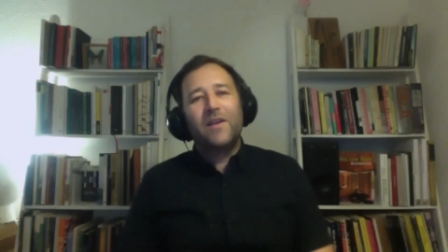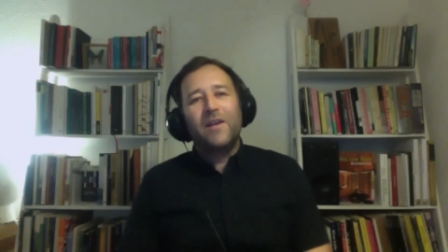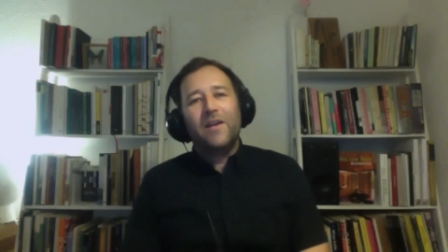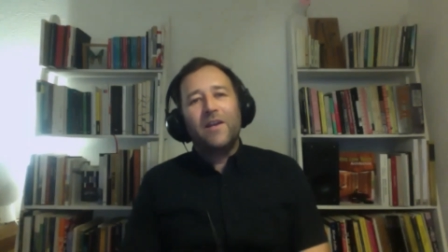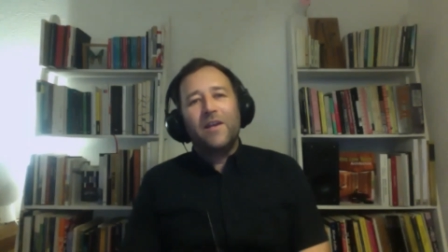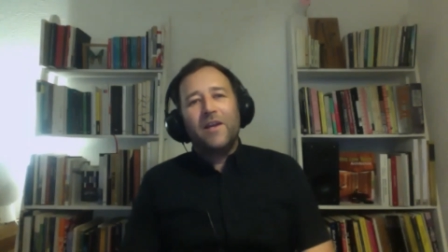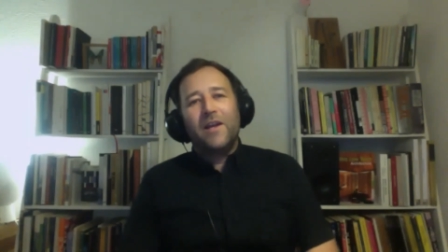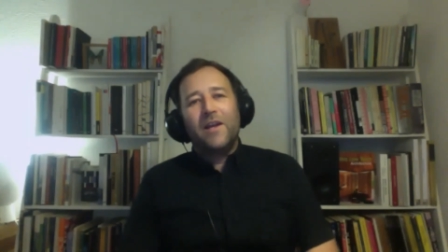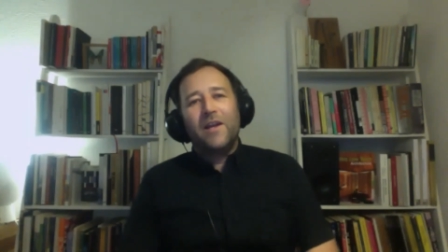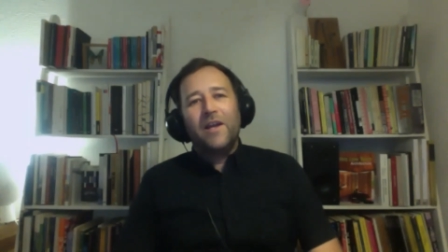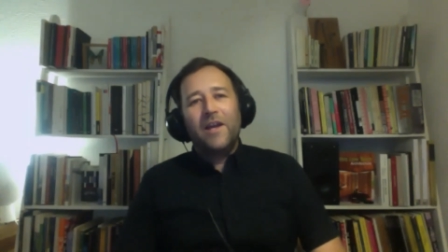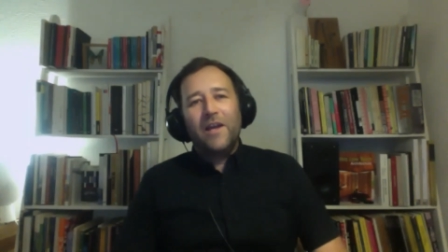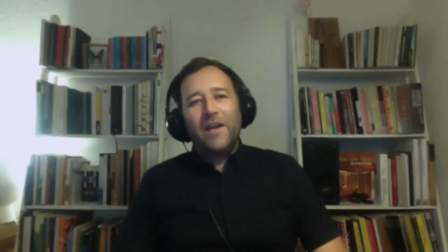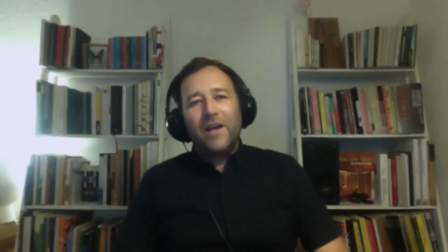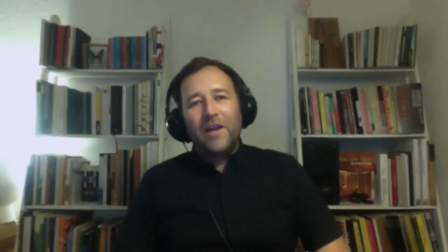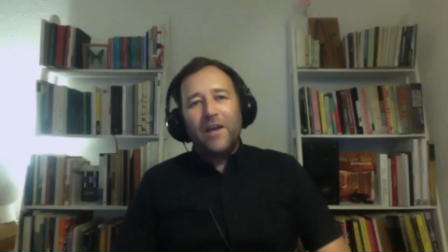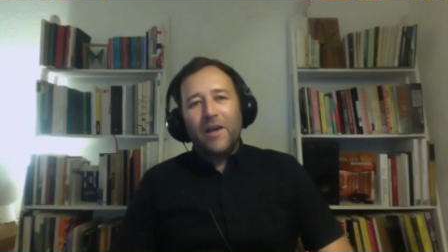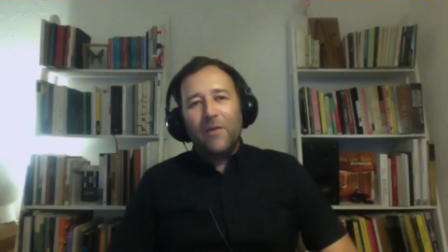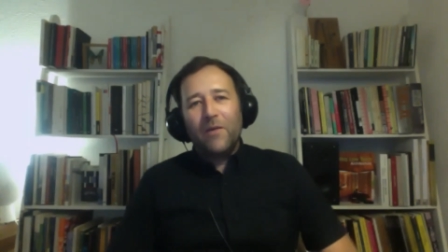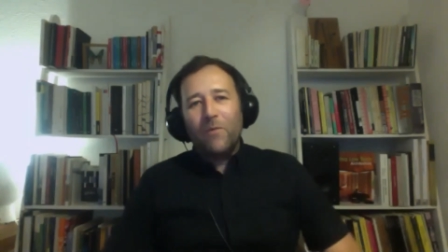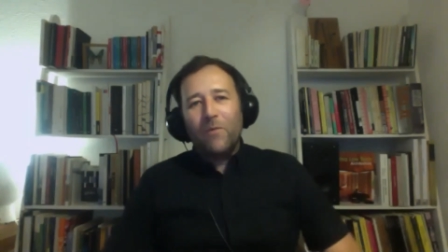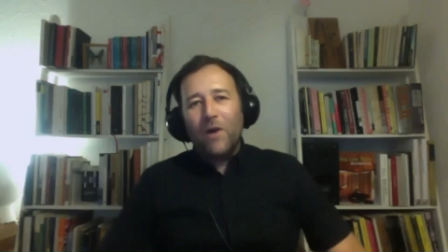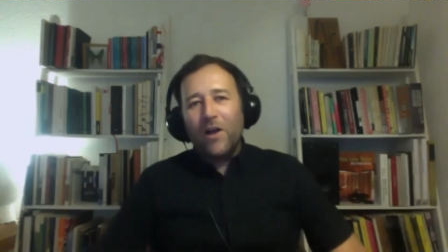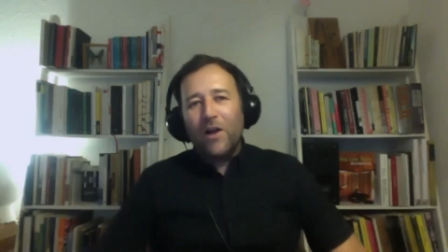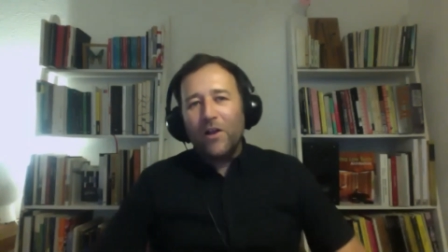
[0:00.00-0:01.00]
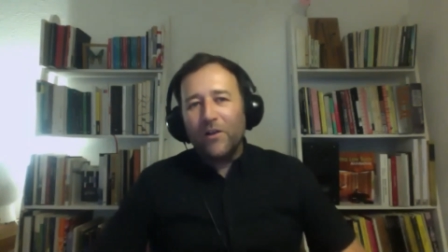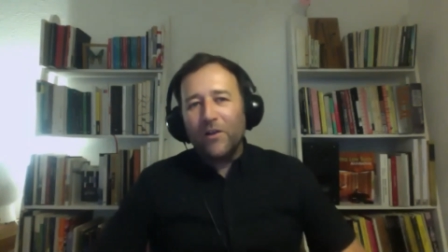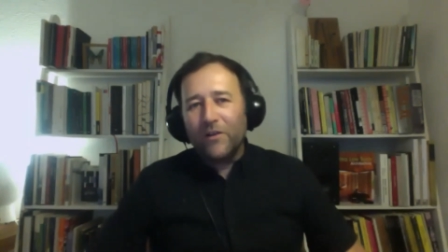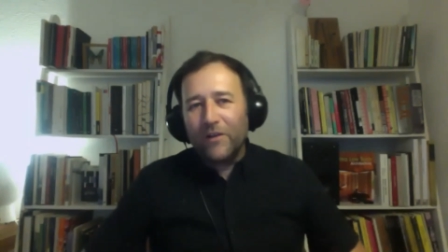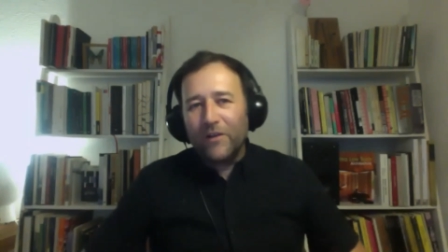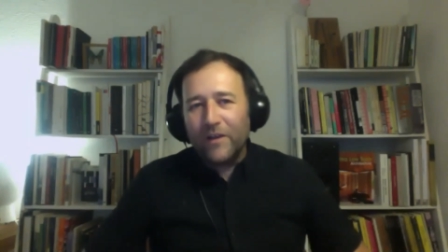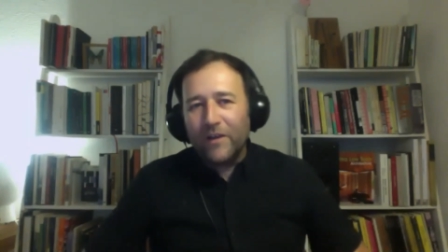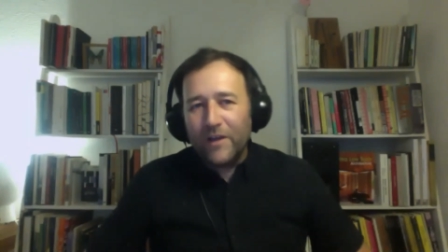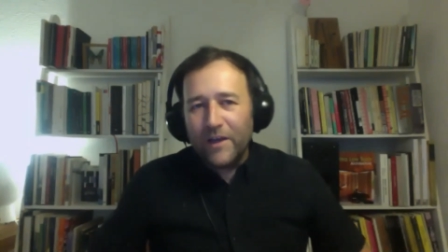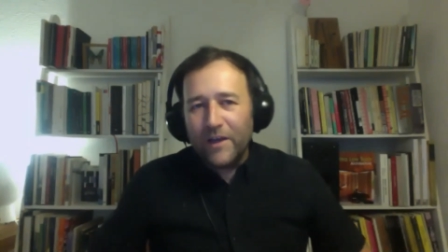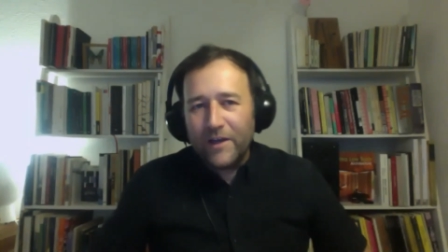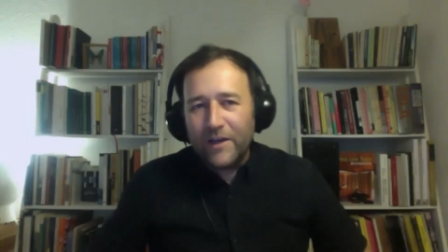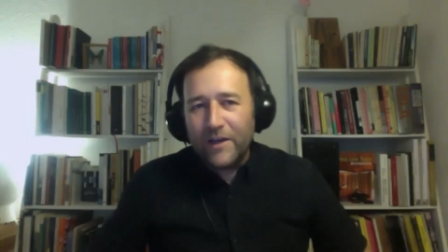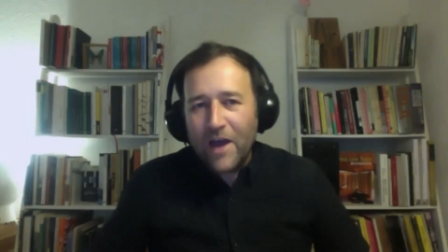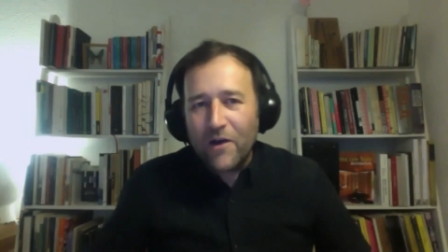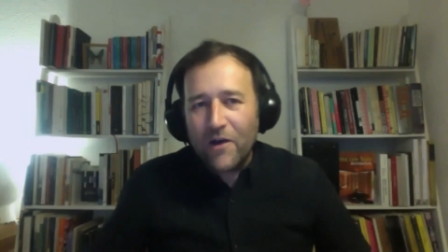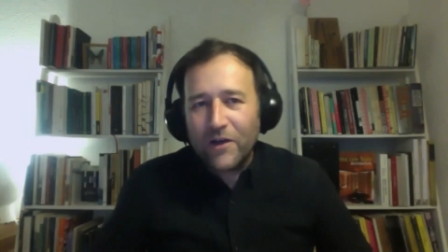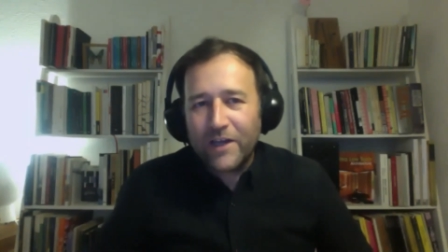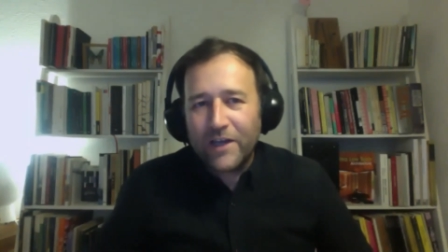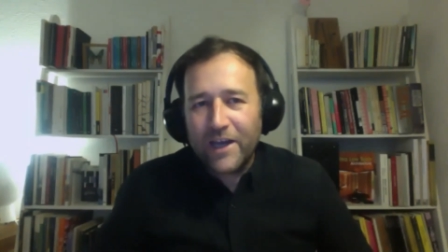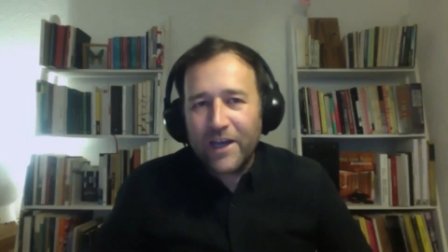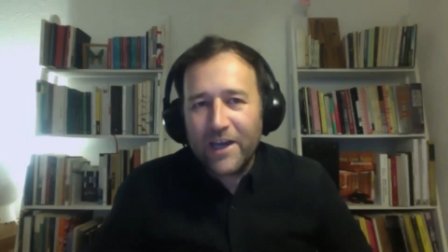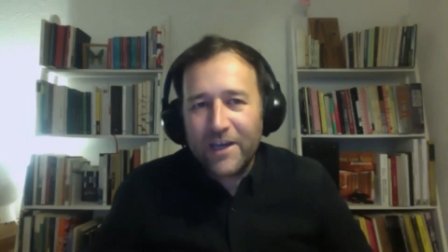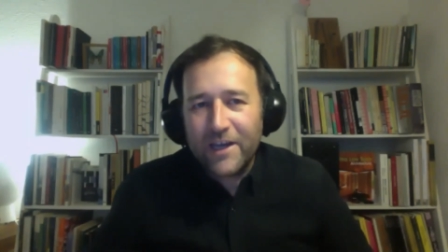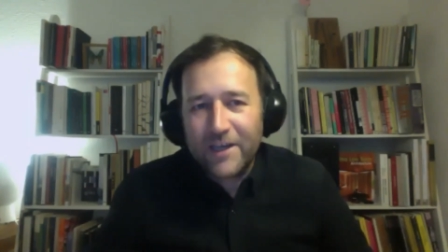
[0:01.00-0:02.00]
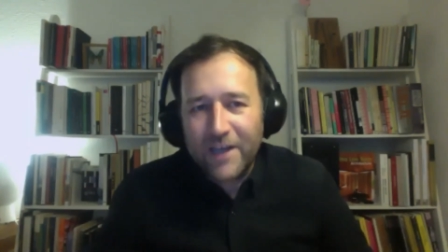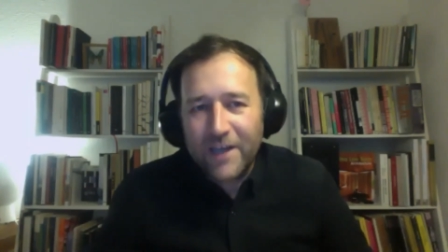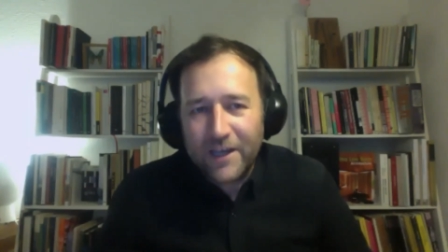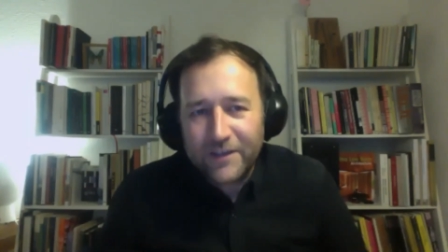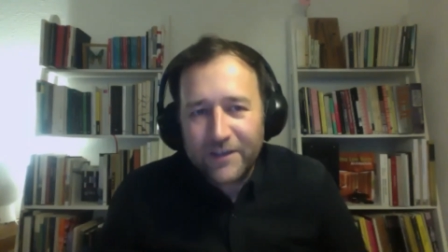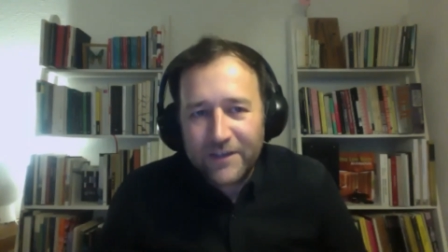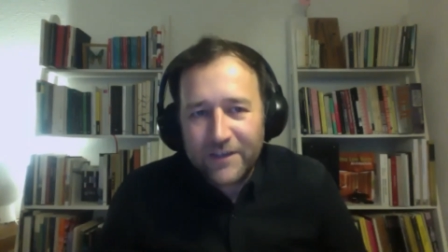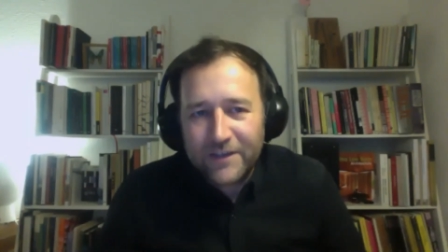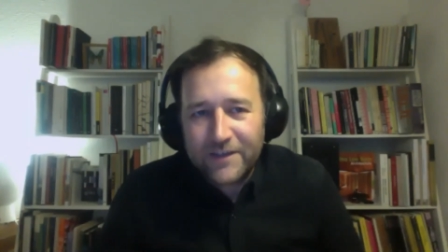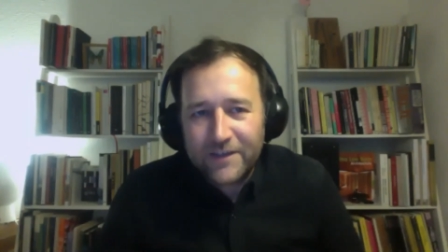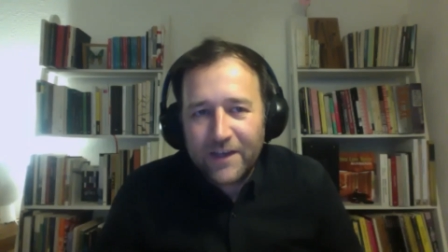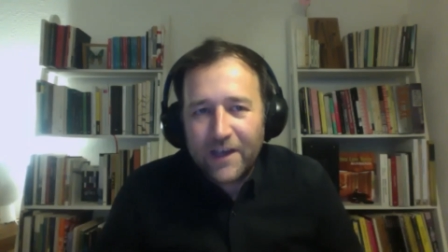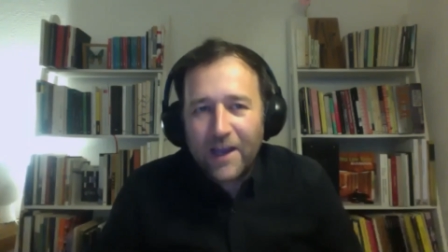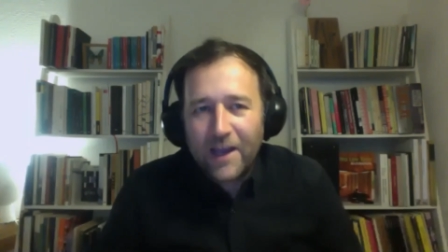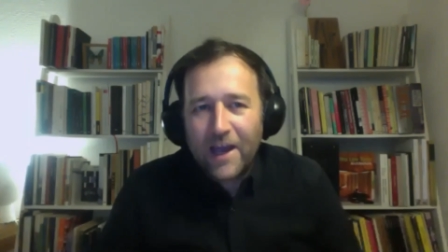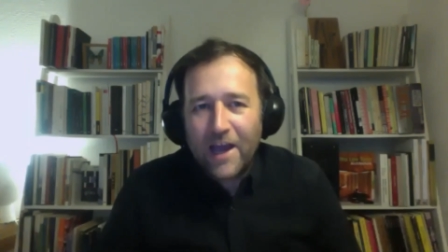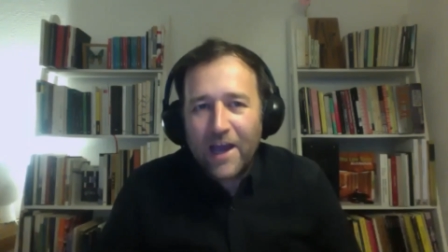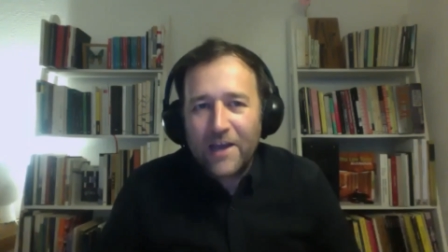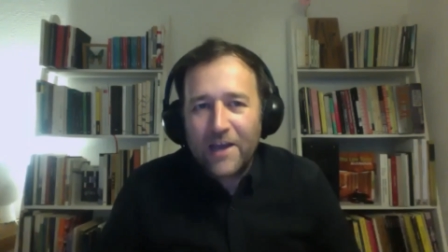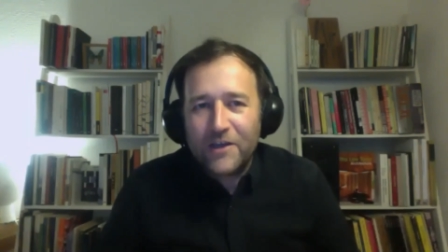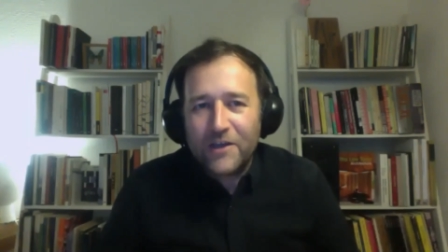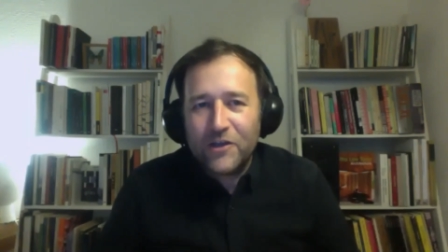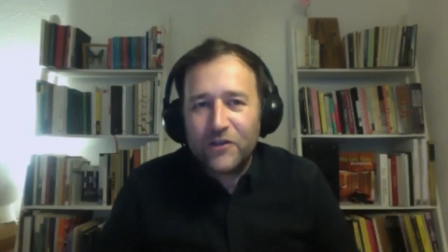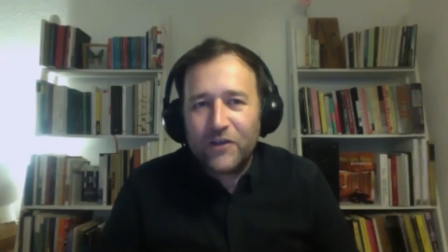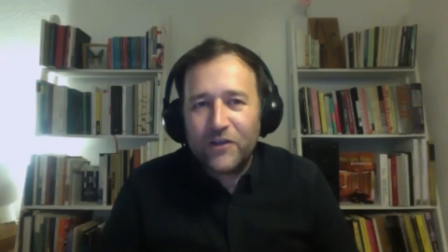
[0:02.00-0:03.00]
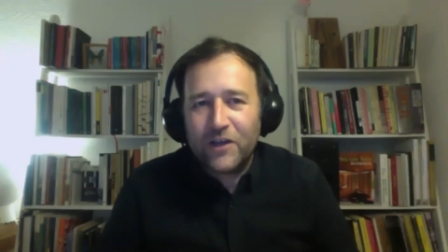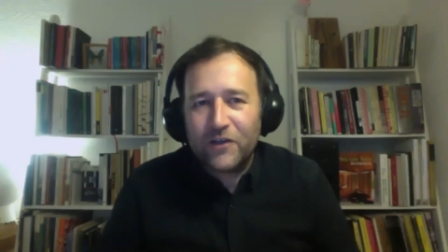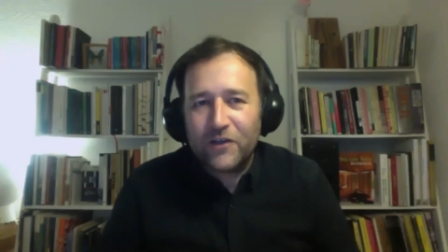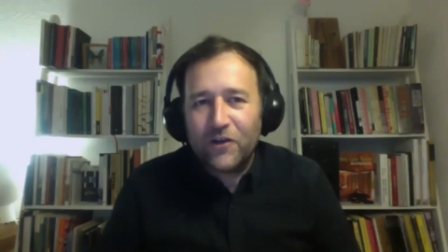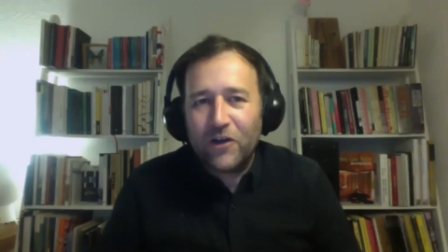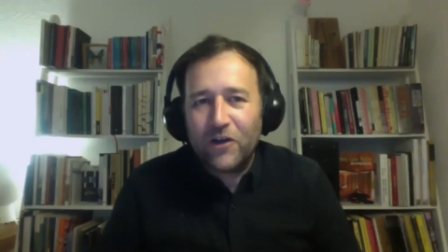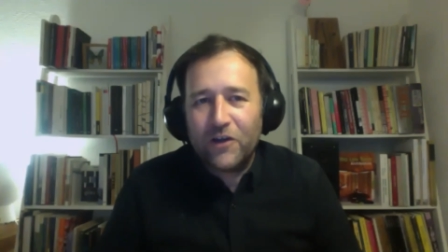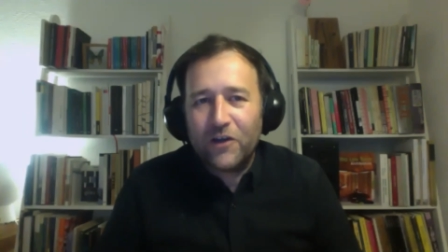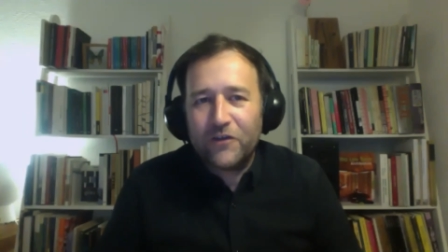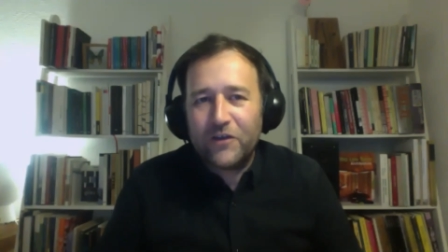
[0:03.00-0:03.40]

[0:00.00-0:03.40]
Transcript: Uh, well, nowadays, as it's a, a, new technology,